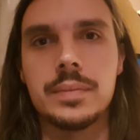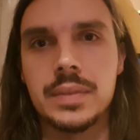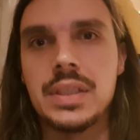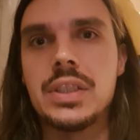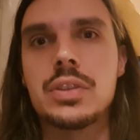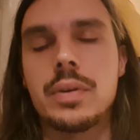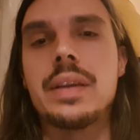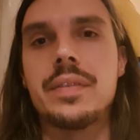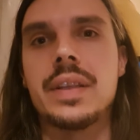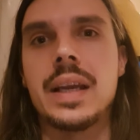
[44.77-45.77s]
This is great
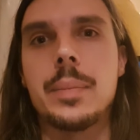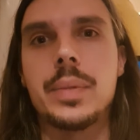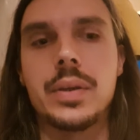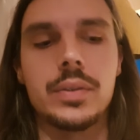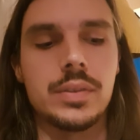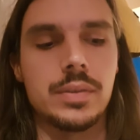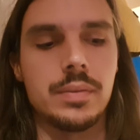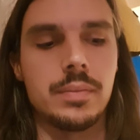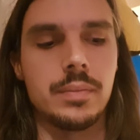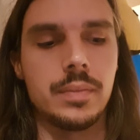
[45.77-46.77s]
for that because
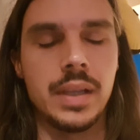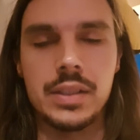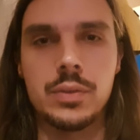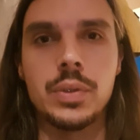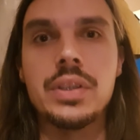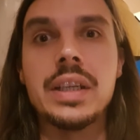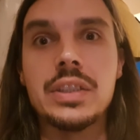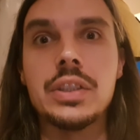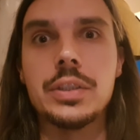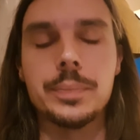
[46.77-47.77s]
that's all you need to
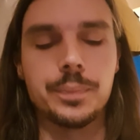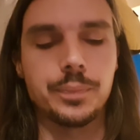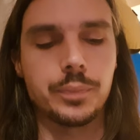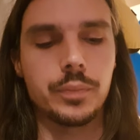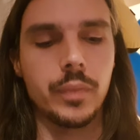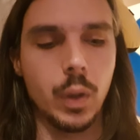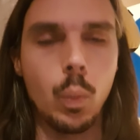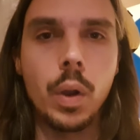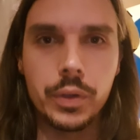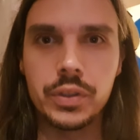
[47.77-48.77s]
do
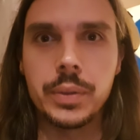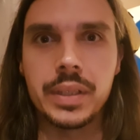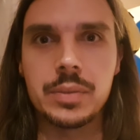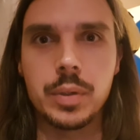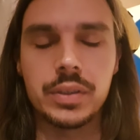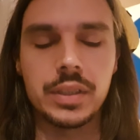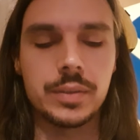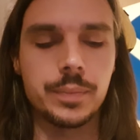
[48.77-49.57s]
while you're doing this process.